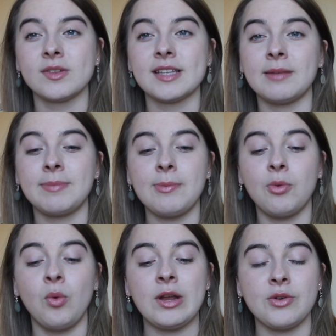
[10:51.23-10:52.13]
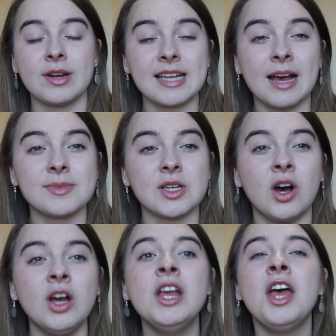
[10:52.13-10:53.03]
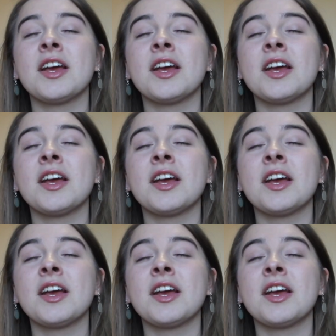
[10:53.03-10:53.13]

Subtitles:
not telling people when your exams are,